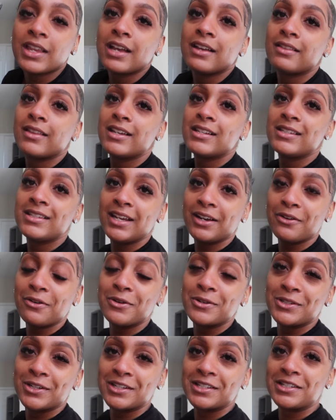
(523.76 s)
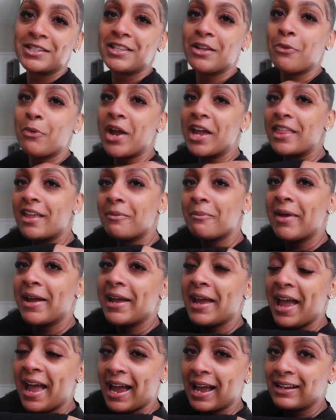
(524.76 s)
This tickles because the way that my
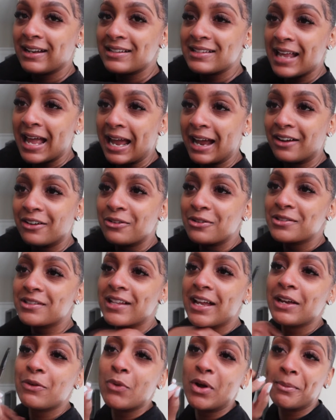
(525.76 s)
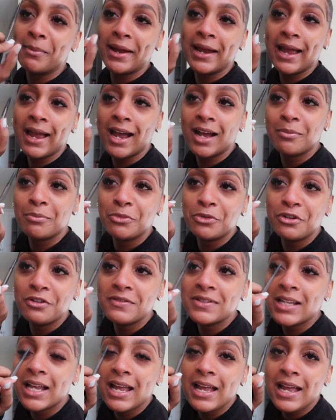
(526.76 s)
hand is angled, like when my hand moves,
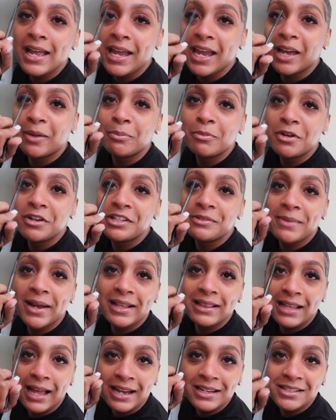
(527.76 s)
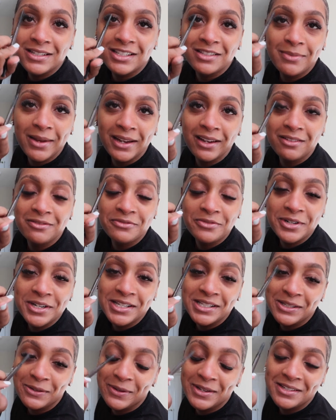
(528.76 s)
it moves my lashes back and forth,
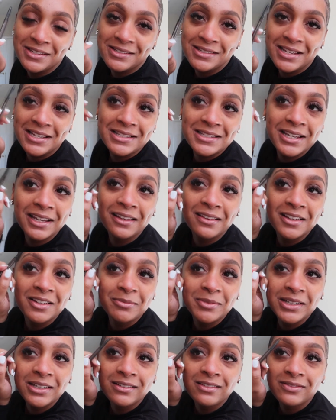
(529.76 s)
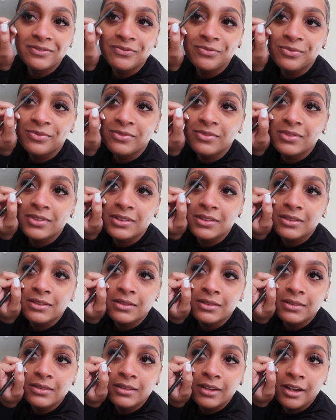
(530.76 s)
so it's just like tickling me.
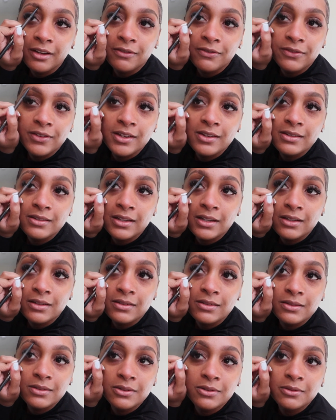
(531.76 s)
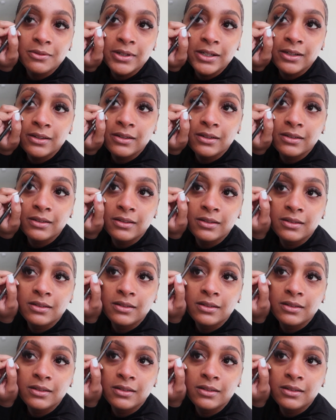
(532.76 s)
It feels like so weird.